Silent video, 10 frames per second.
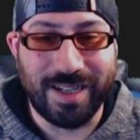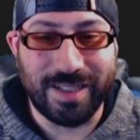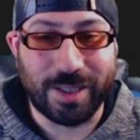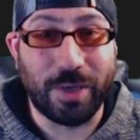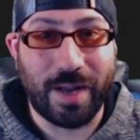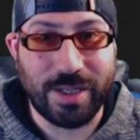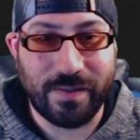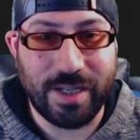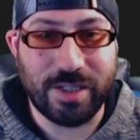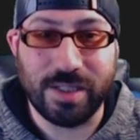
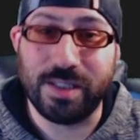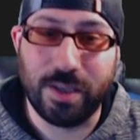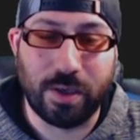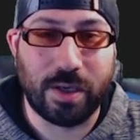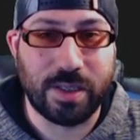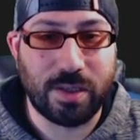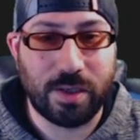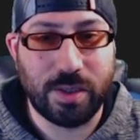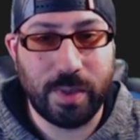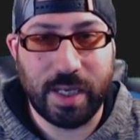Congratulations, you're going to start
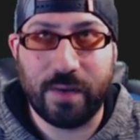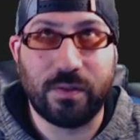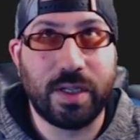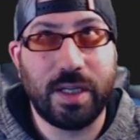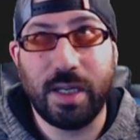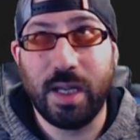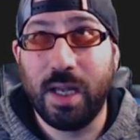doing it every,